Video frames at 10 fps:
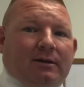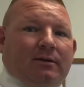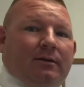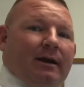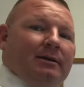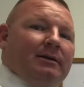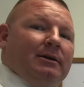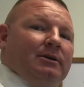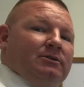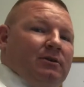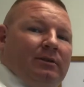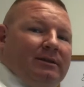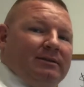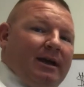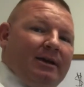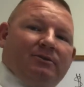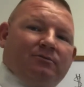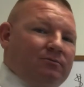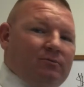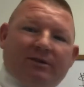Okay, so in this case,
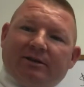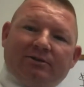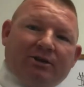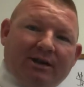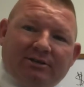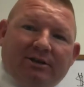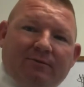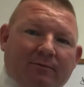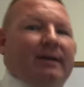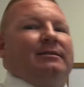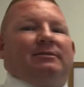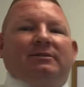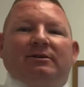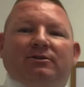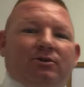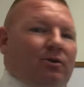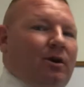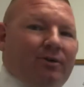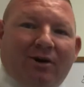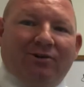we didn't change any rents,
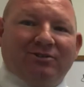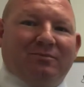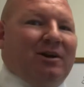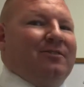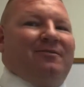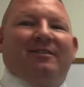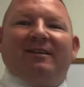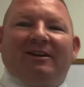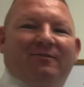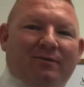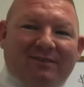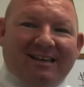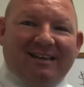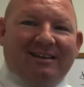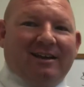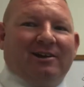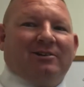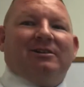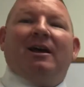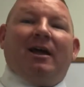$200 a month for the next 15
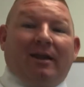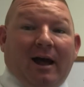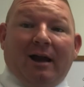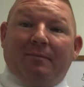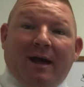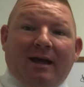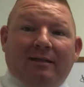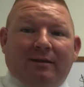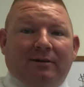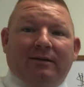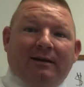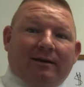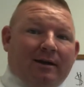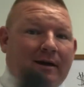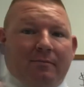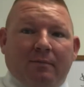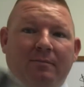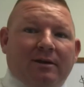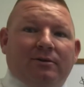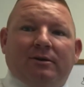years. Not a bad little income. I
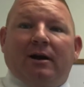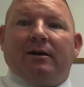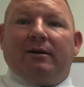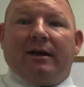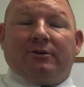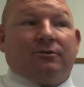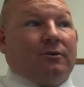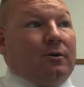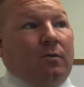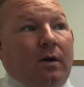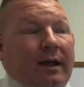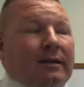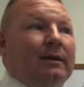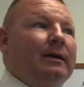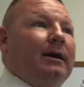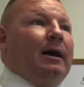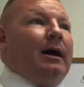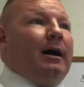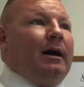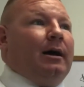mean, you're talking an extra what?
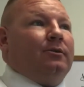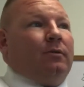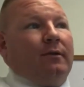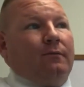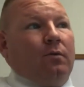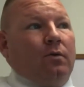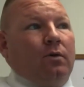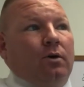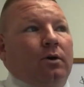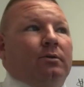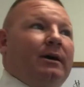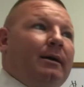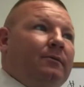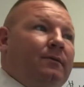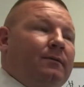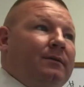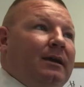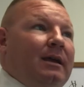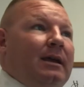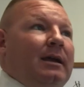24 times
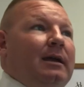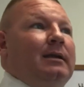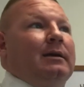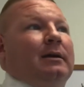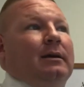15,